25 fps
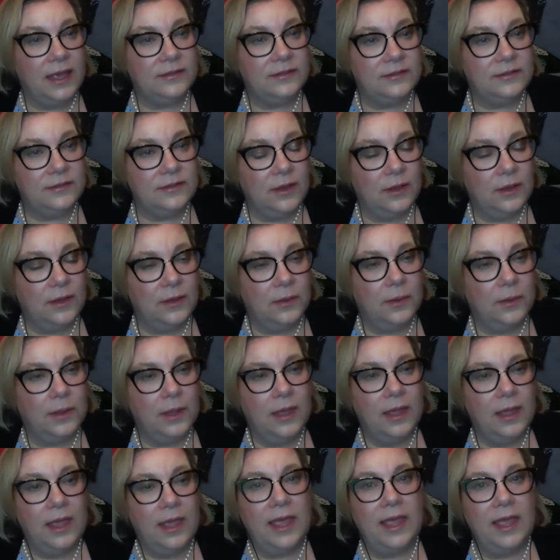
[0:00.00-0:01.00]

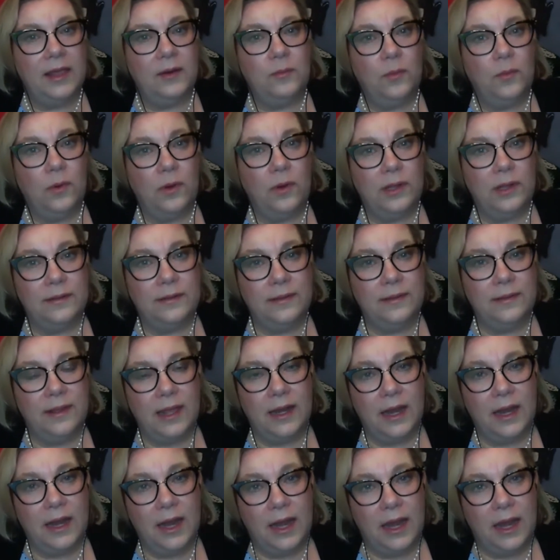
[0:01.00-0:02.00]
And
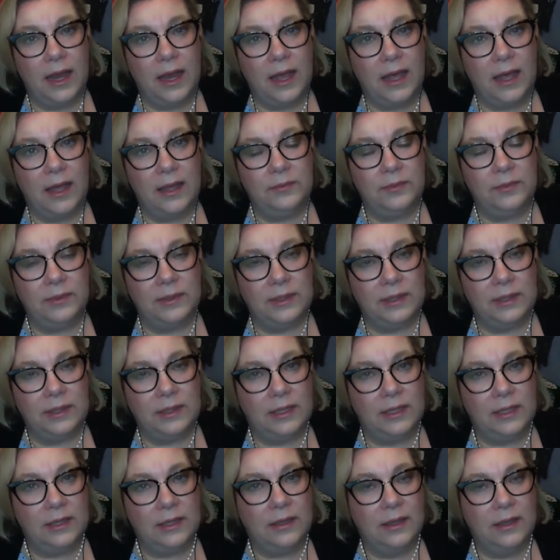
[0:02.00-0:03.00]
one that had
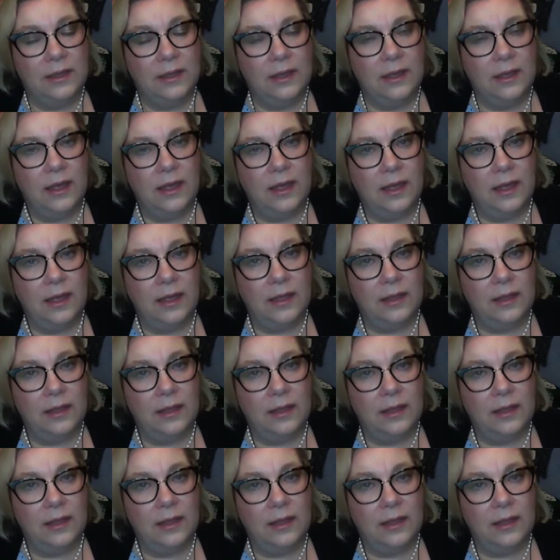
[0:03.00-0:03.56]
really